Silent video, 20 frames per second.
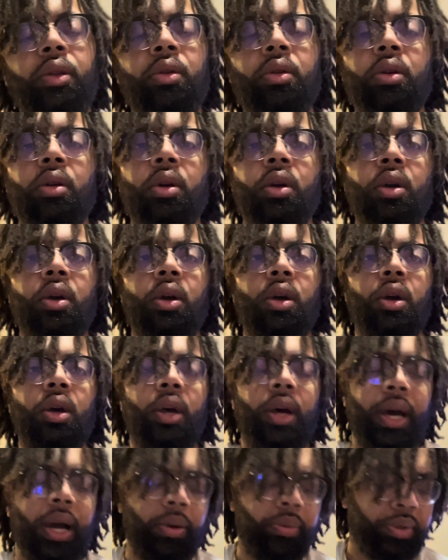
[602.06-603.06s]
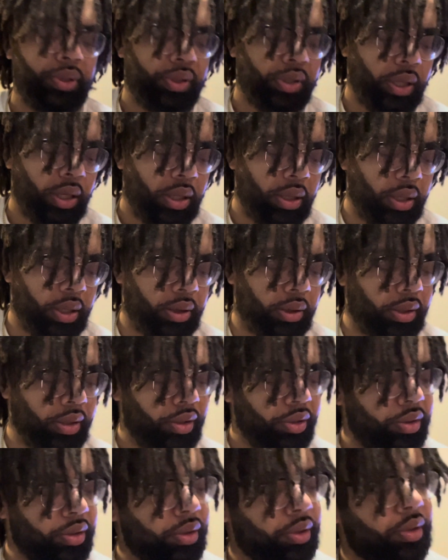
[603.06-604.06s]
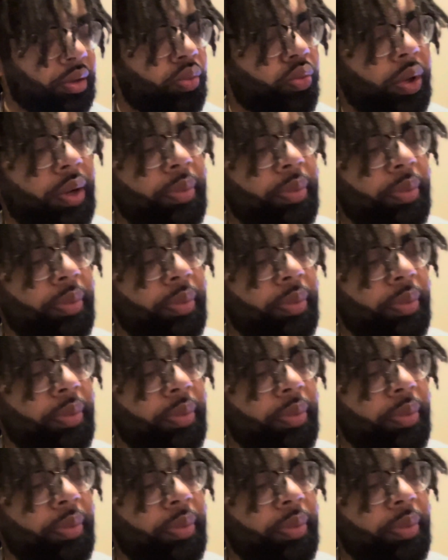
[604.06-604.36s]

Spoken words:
Yeah, definitely more candy sweet.